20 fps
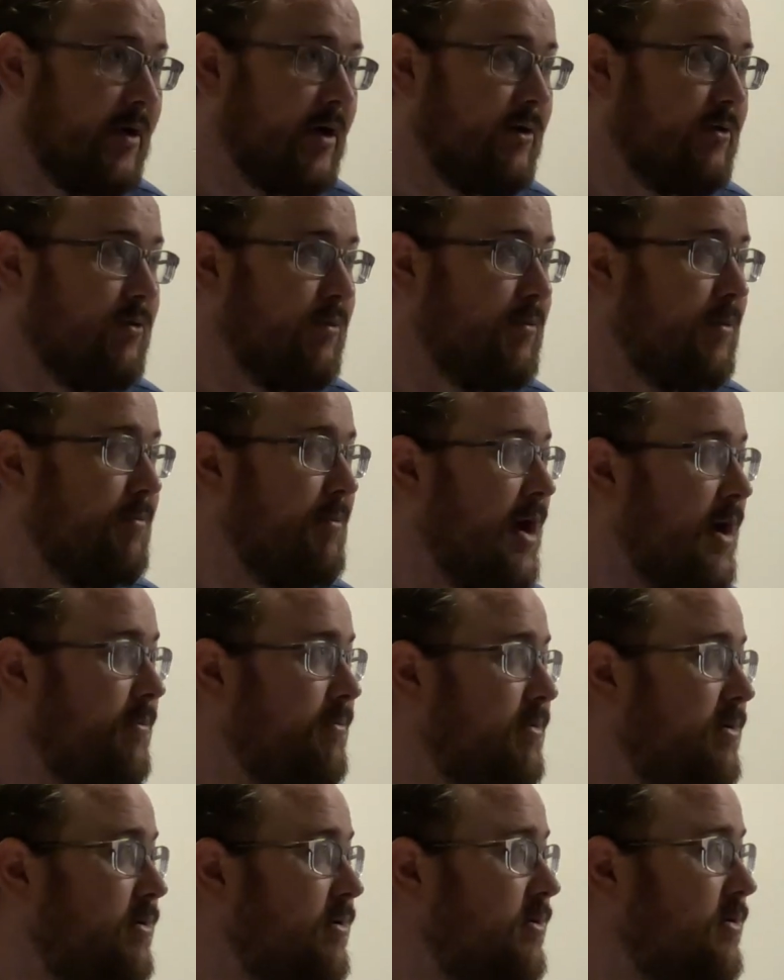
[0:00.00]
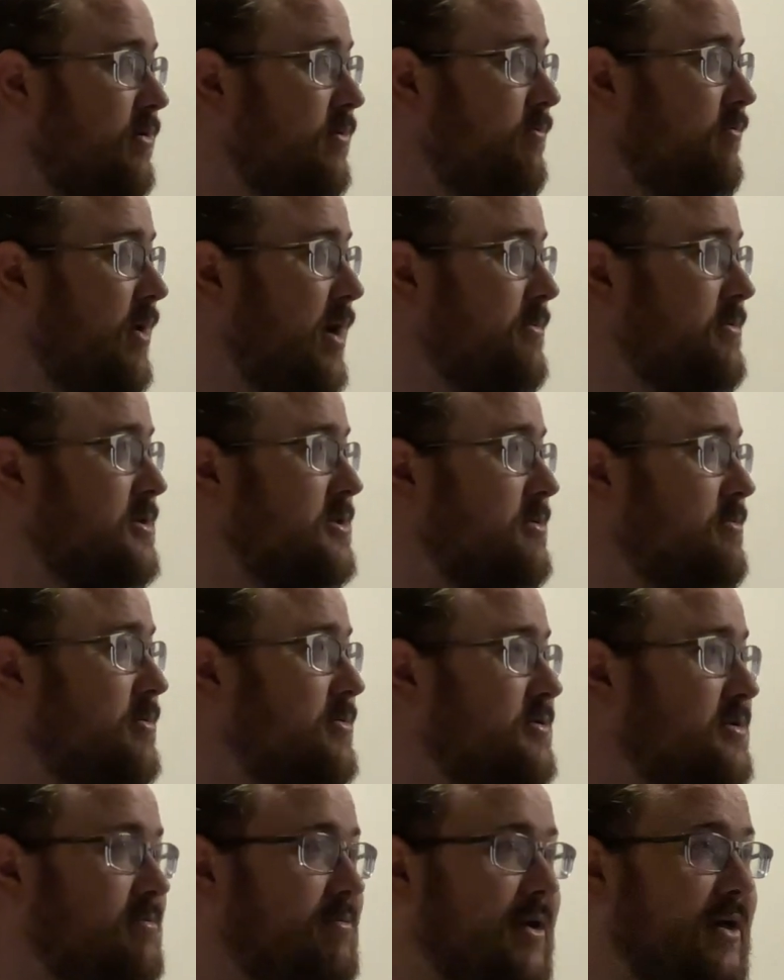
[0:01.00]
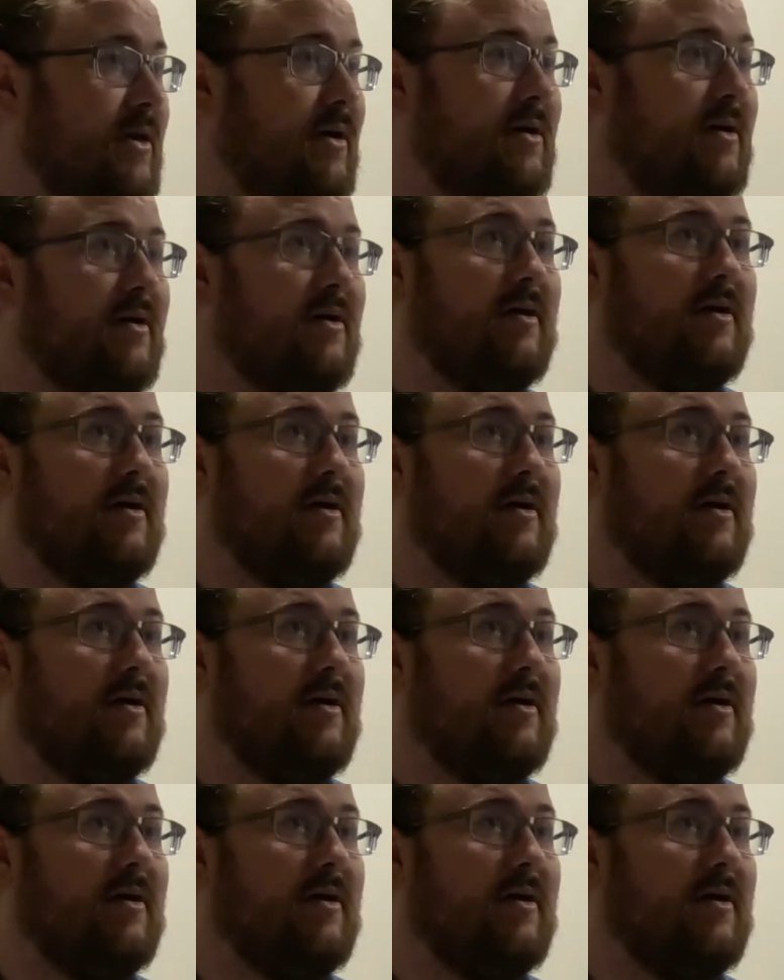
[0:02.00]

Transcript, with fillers: what our normal map map is supposed to be?